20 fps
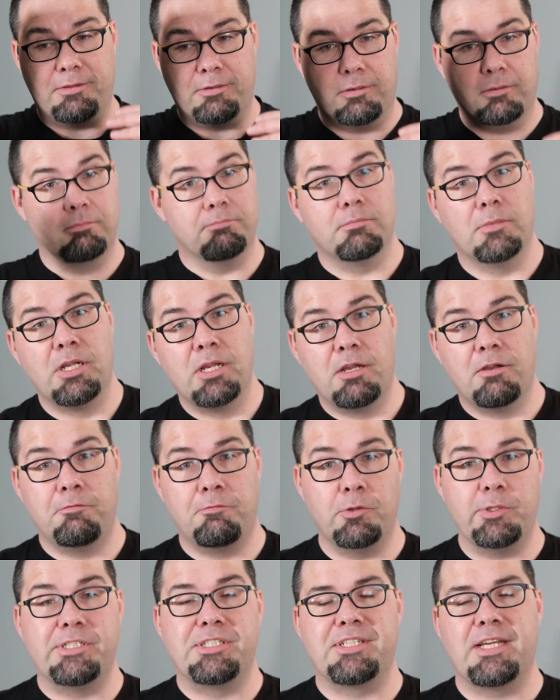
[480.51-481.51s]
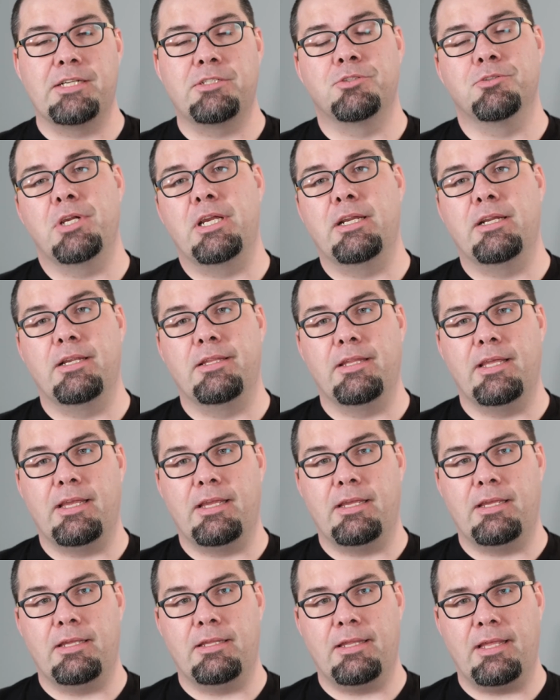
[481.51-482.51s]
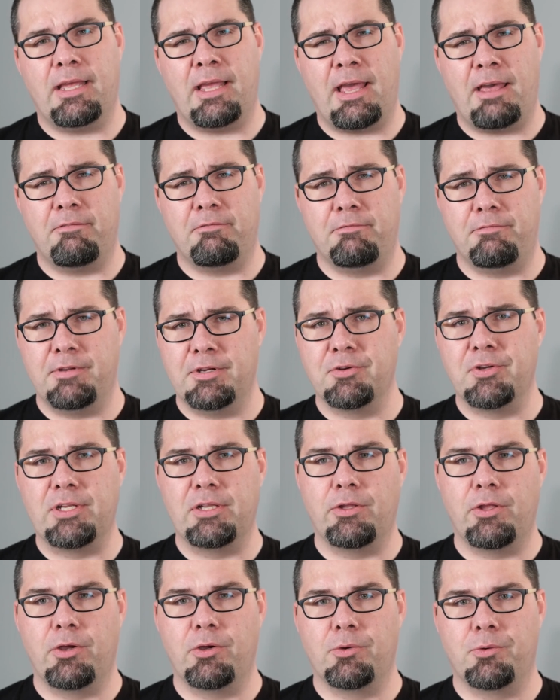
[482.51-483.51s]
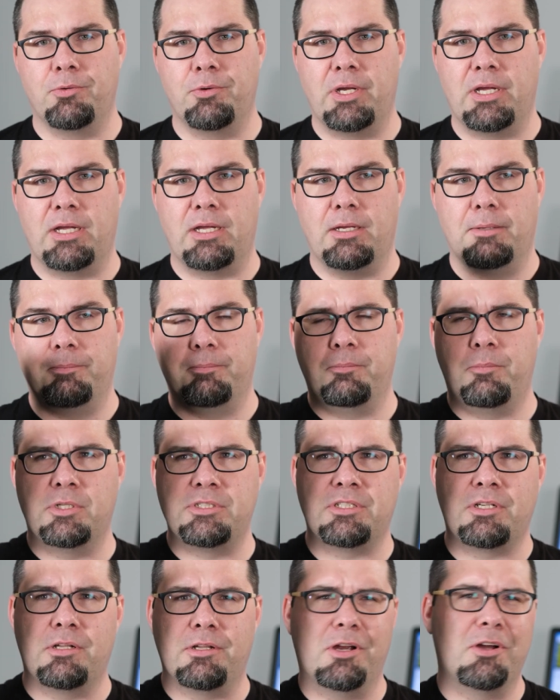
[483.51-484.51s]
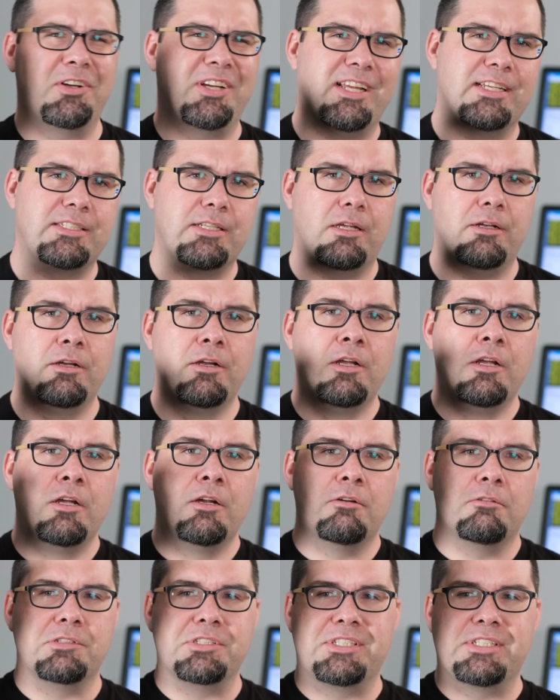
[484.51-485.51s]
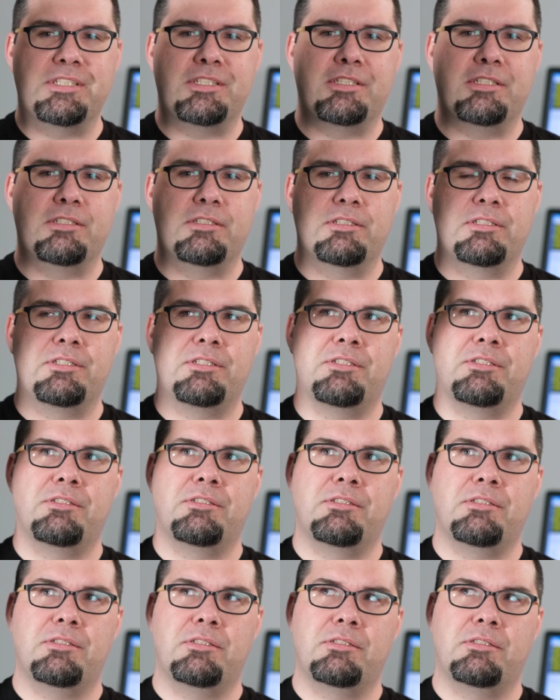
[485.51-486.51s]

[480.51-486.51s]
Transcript: they're fully saturated and they, they have very low um, what's called RDS on resistance